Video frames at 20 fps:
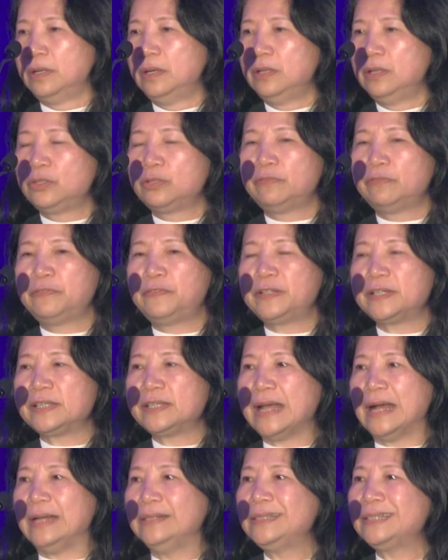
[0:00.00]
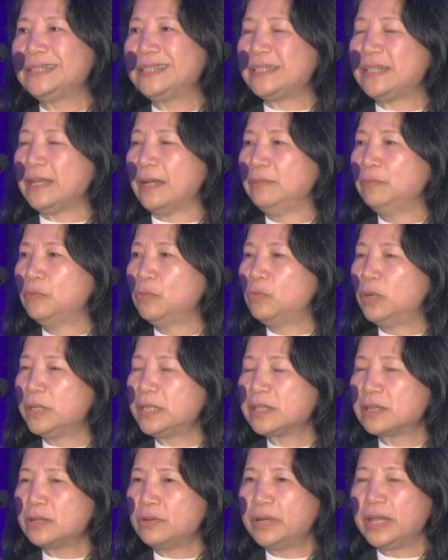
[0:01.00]
to first understand what's
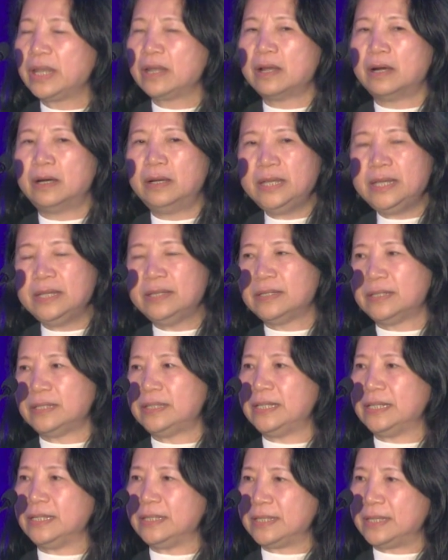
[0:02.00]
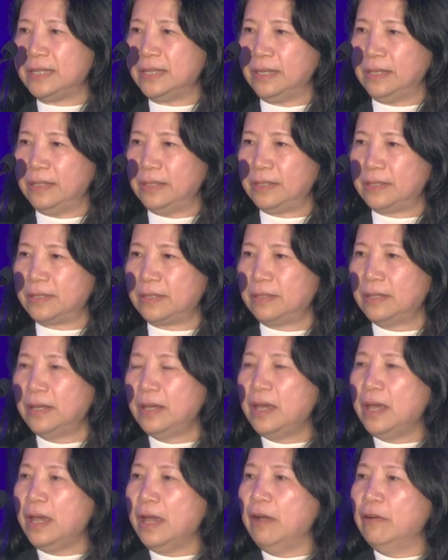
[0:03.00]
going on in the disease
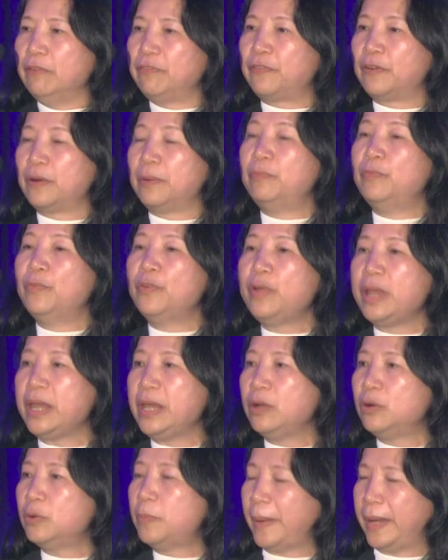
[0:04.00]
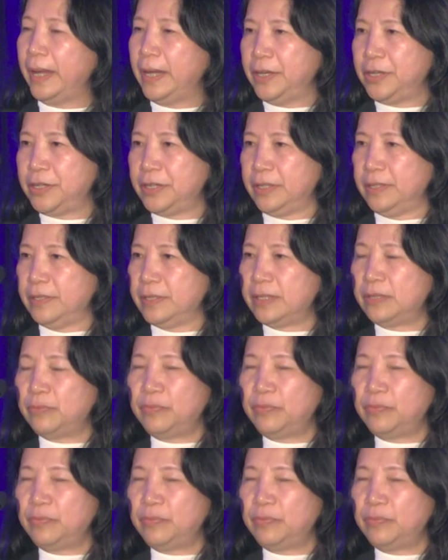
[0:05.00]
from real patients. We